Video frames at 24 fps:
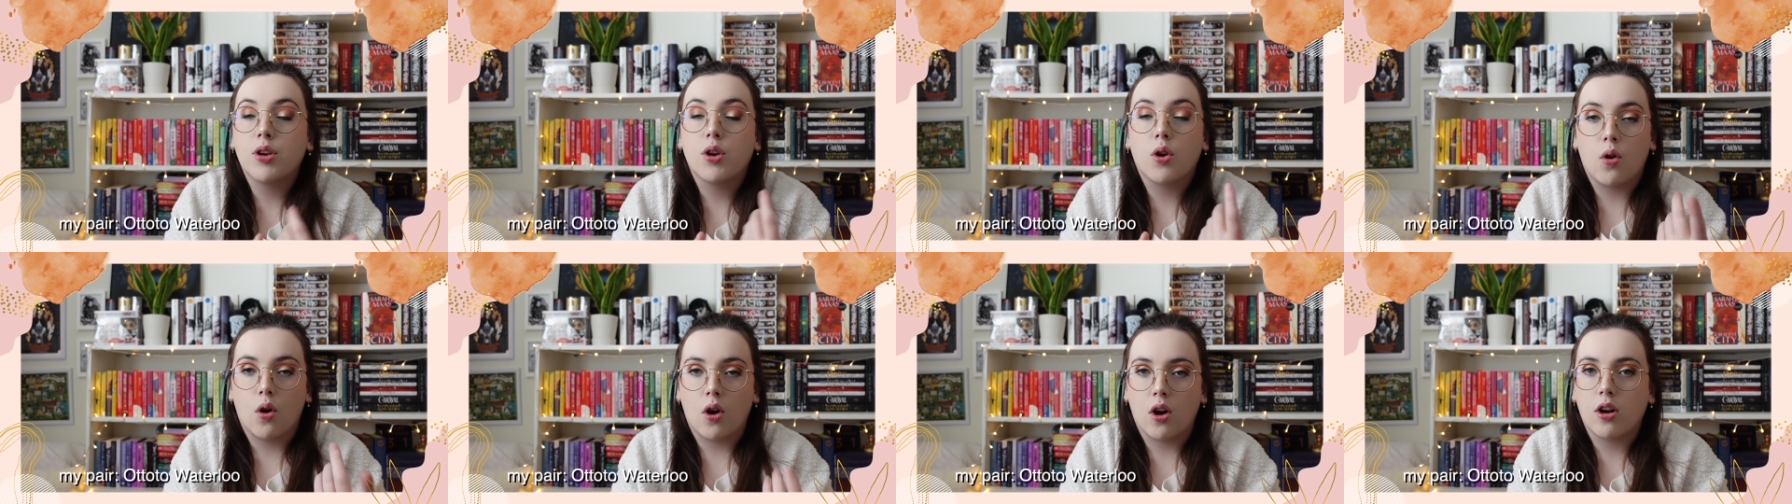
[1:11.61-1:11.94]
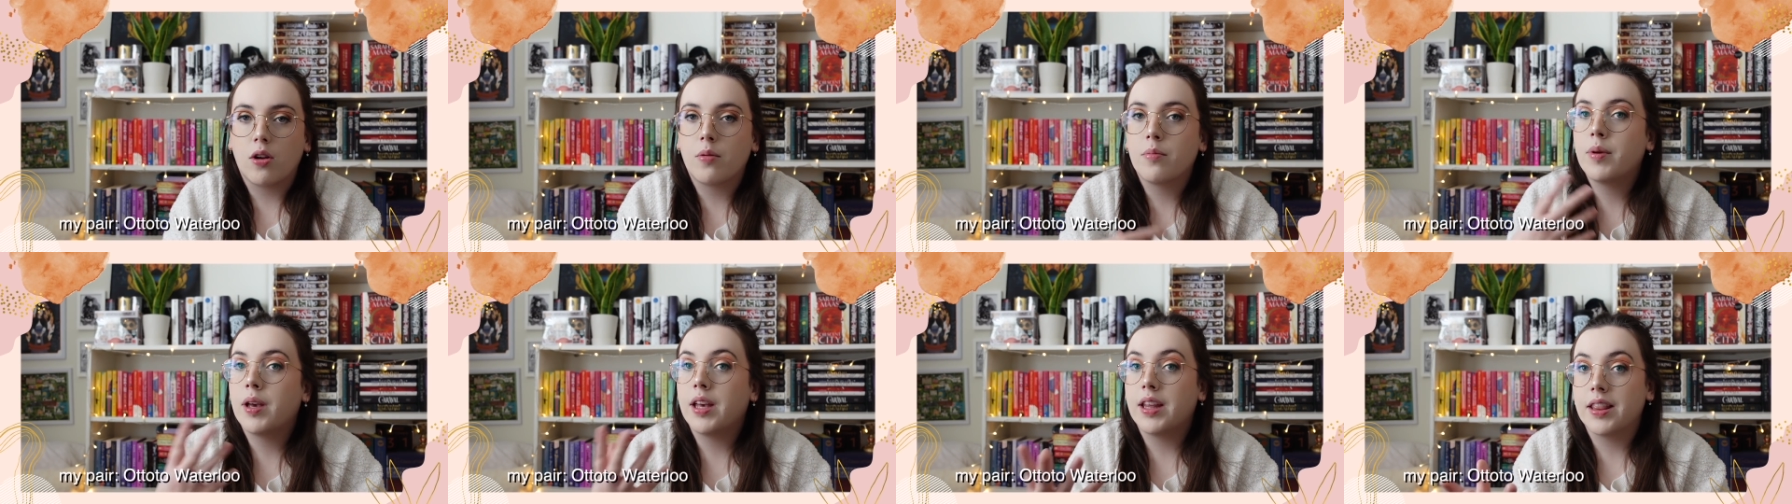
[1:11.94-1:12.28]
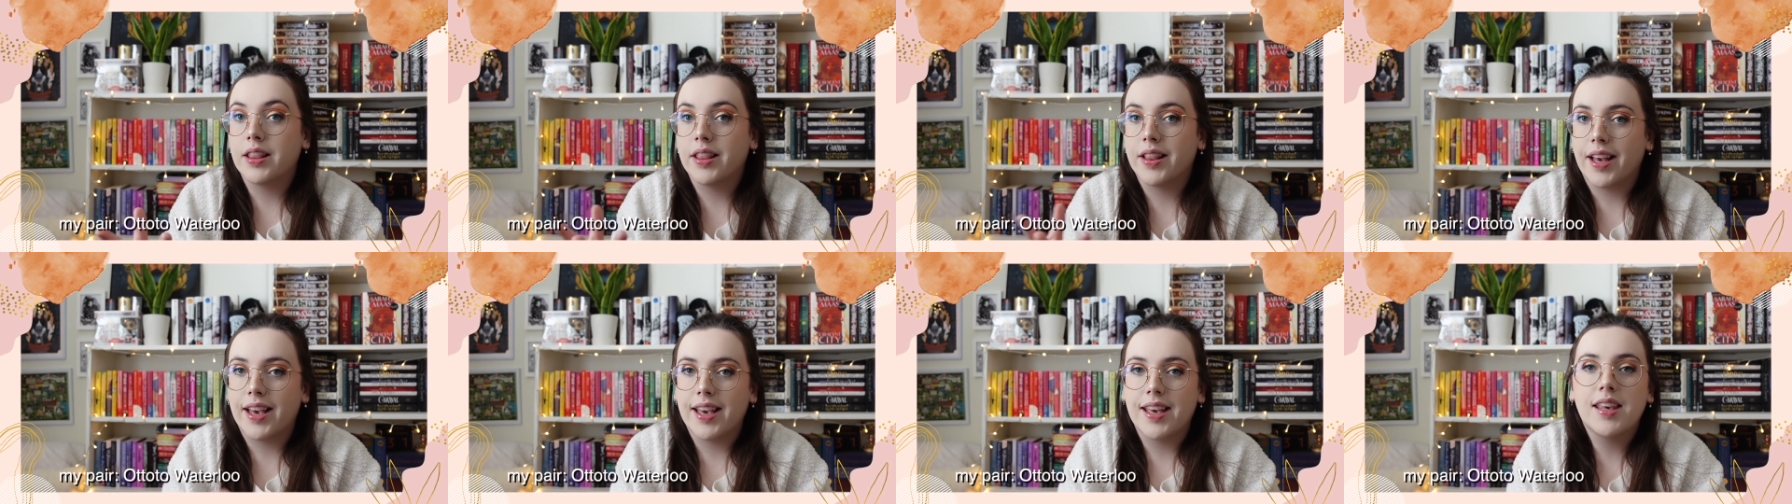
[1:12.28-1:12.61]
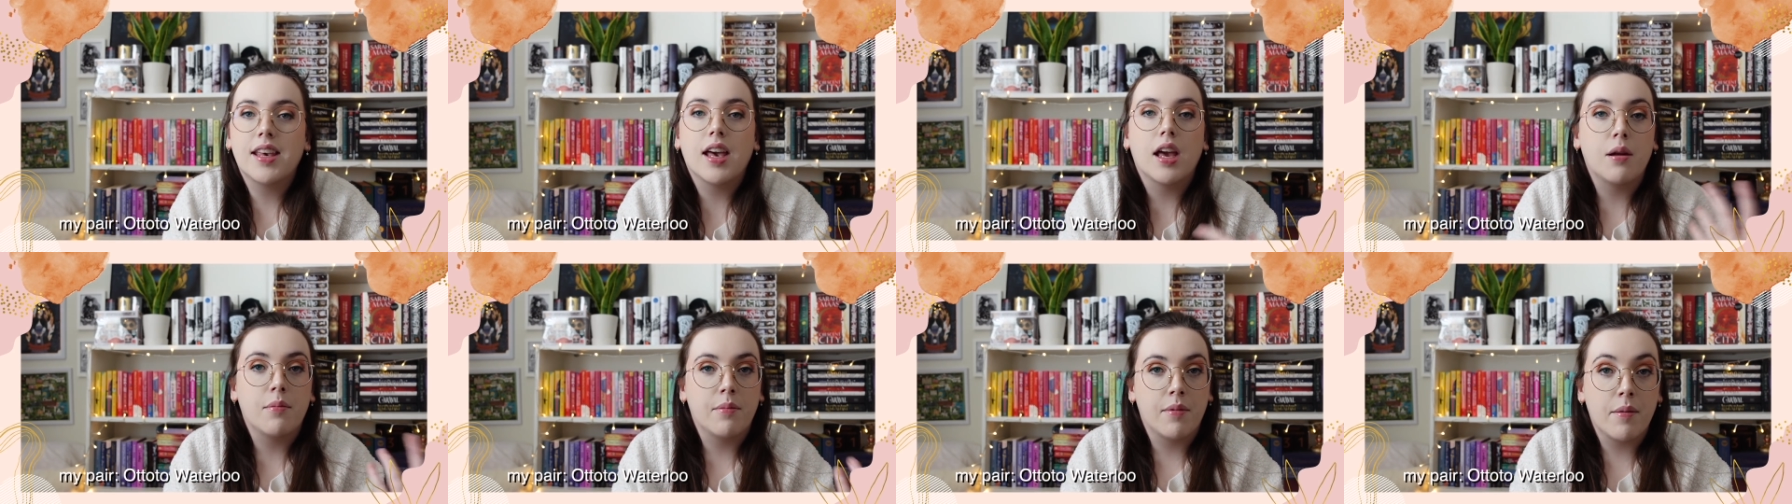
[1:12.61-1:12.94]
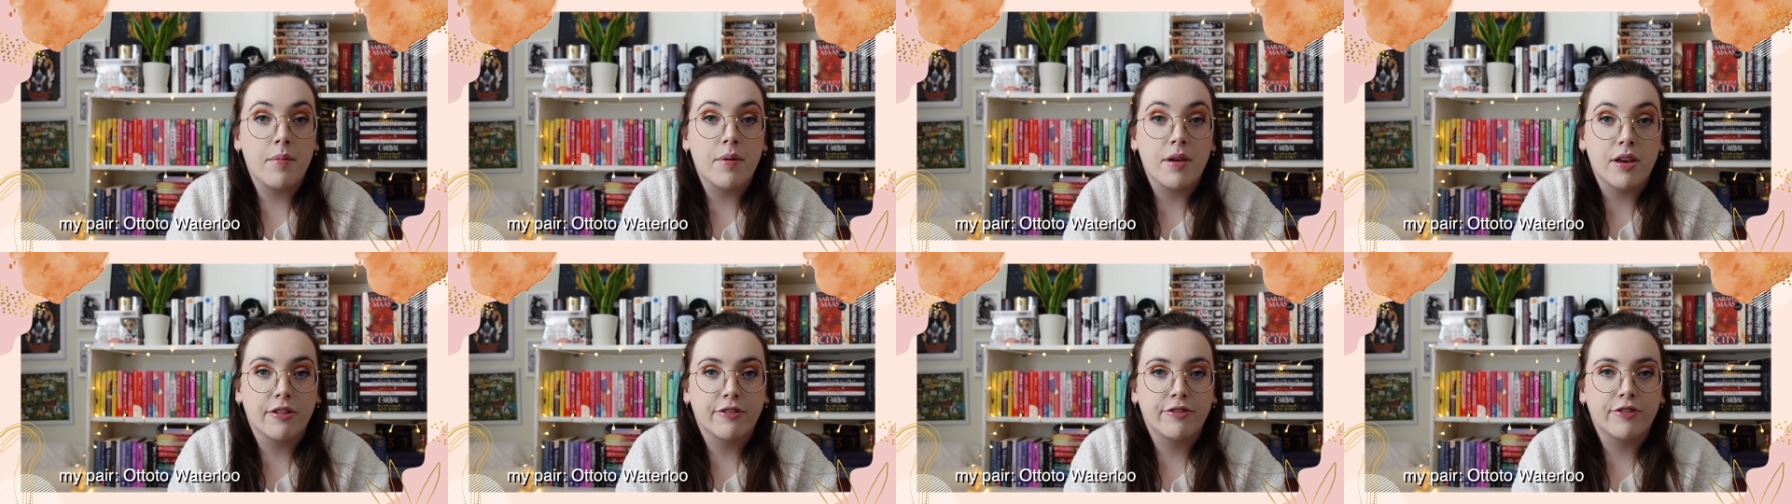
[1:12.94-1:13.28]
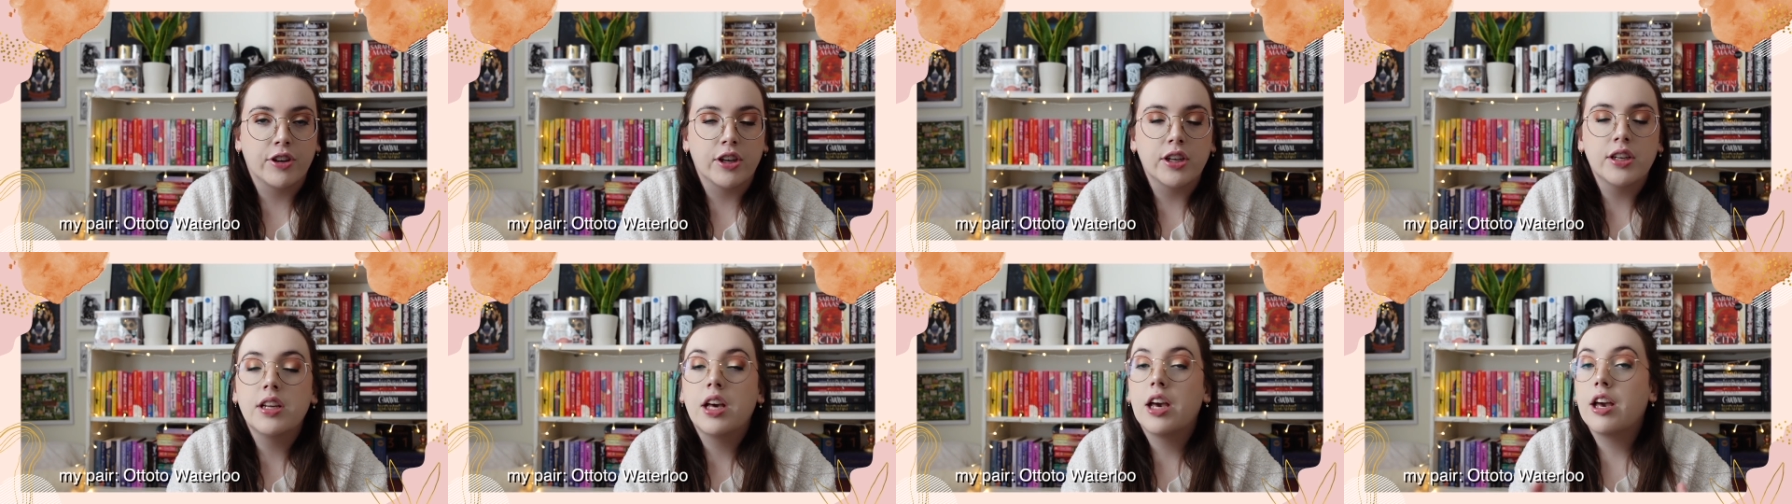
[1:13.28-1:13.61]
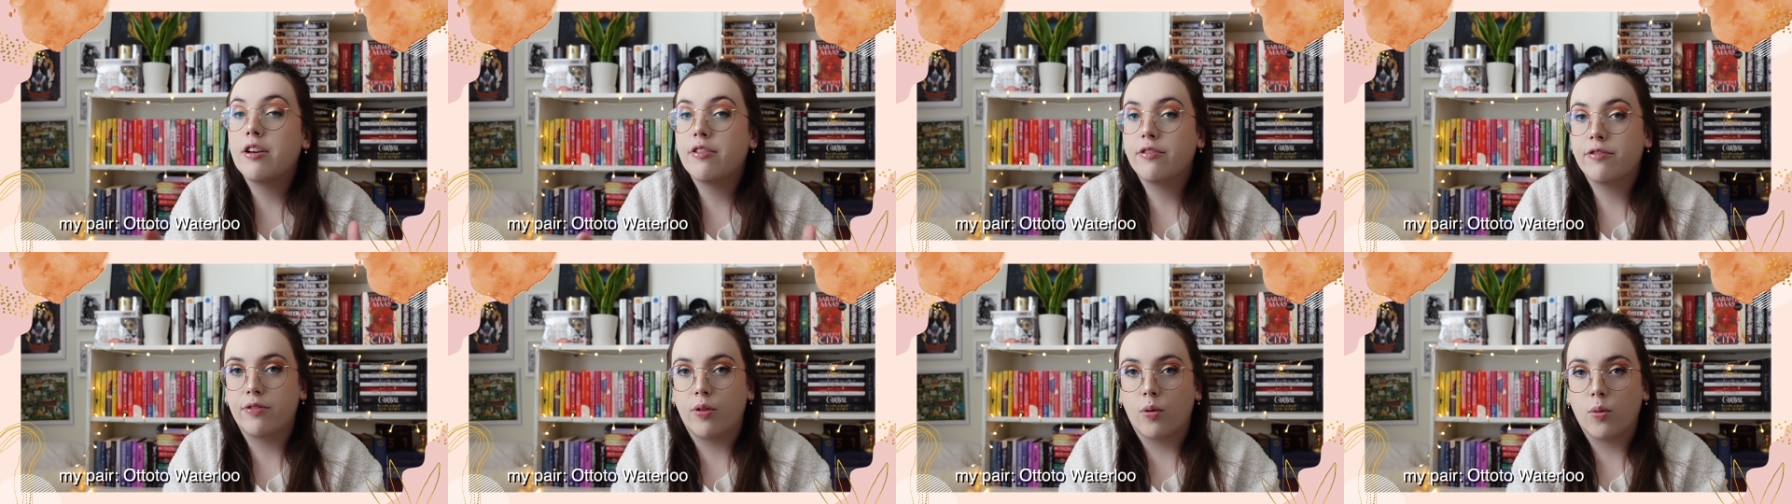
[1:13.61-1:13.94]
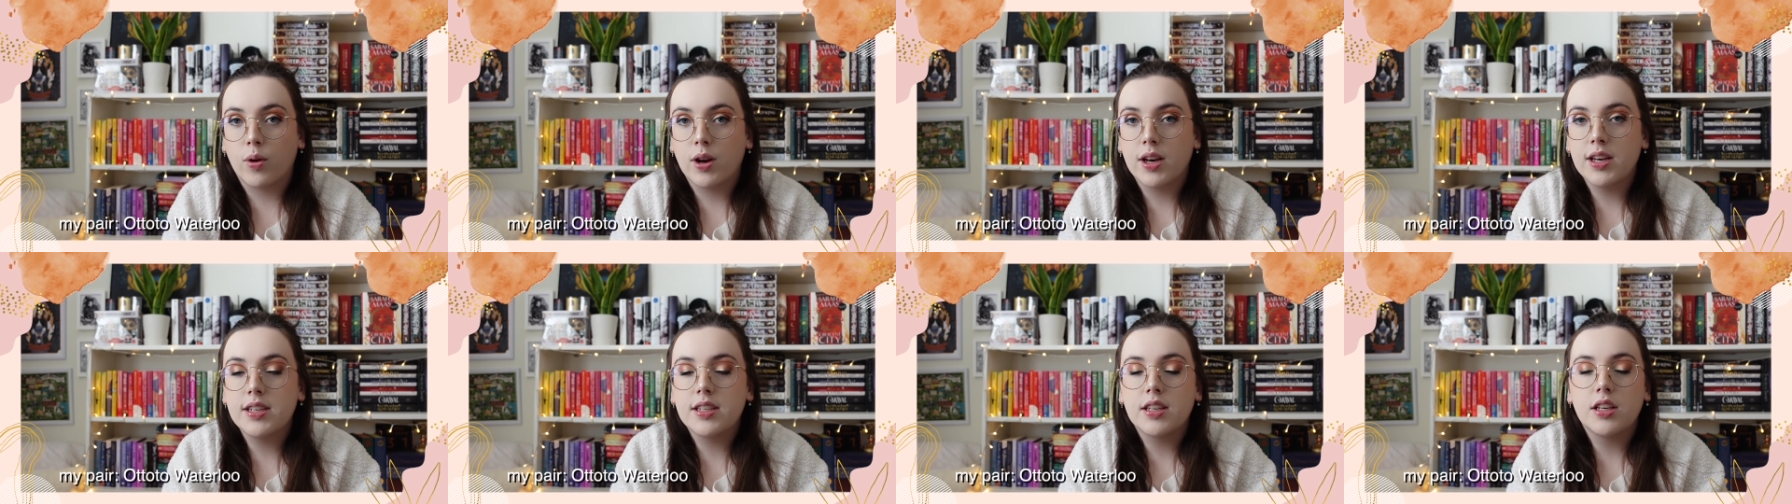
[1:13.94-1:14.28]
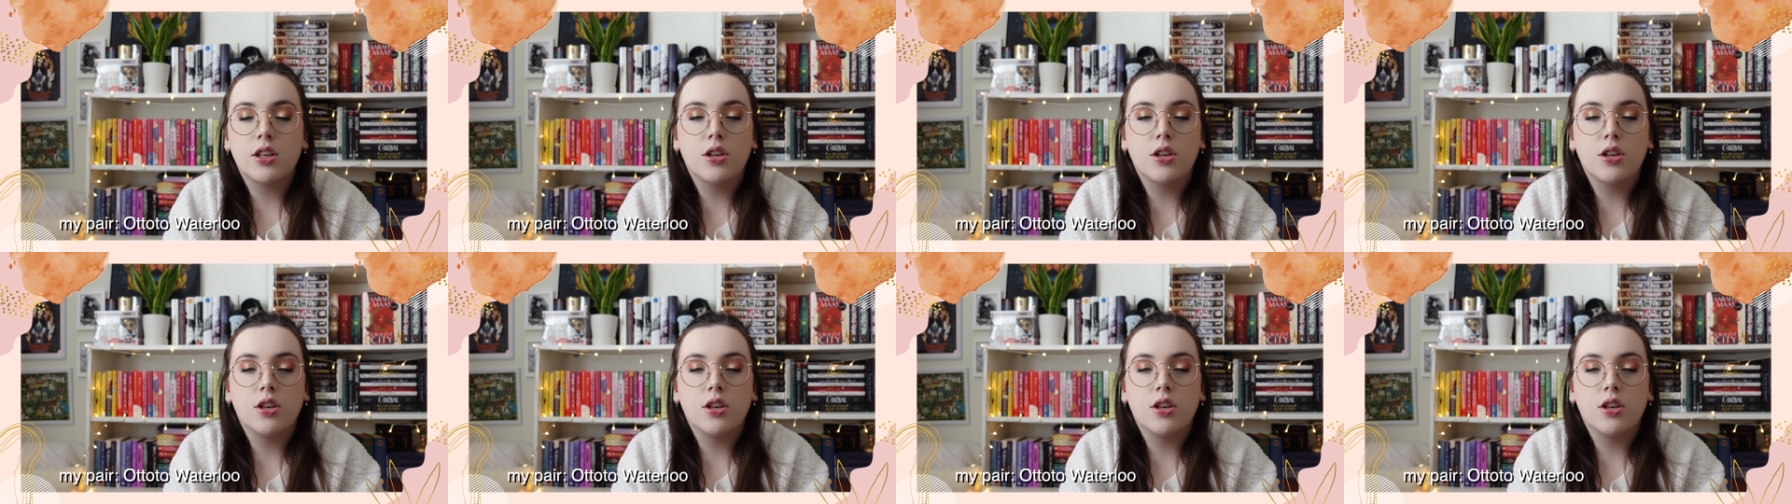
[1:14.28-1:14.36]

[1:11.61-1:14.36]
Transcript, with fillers: your arm and leg and maybe a foot for it.